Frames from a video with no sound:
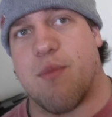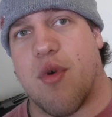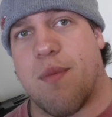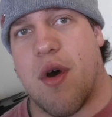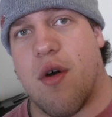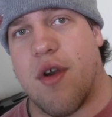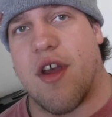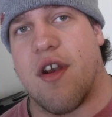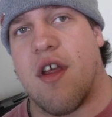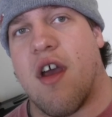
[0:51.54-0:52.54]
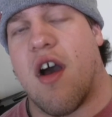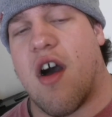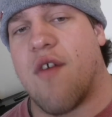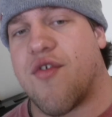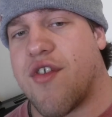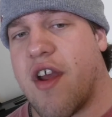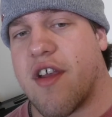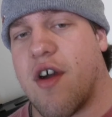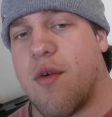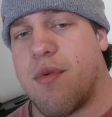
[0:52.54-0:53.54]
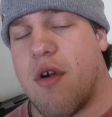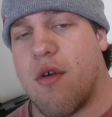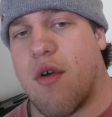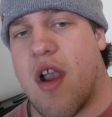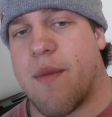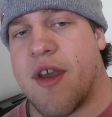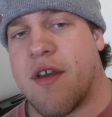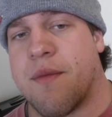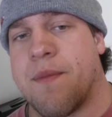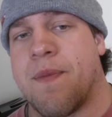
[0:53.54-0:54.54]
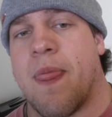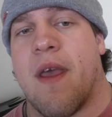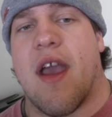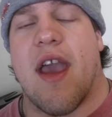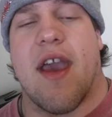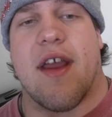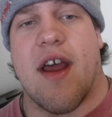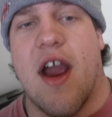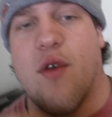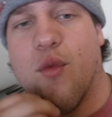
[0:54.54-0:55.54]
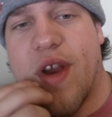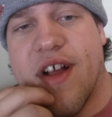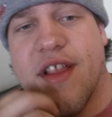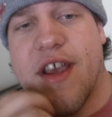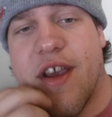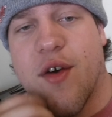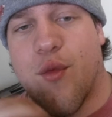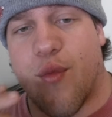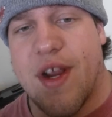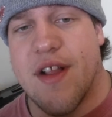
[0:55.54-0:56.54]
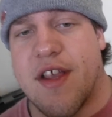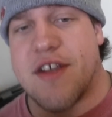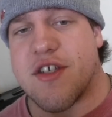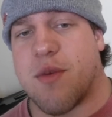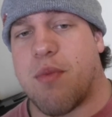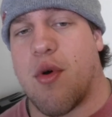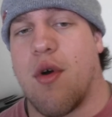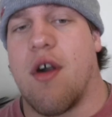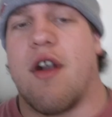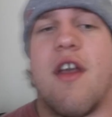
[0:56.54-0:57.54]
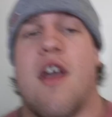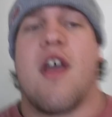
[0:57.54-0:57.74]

proponent of Shaiko programming, and I really support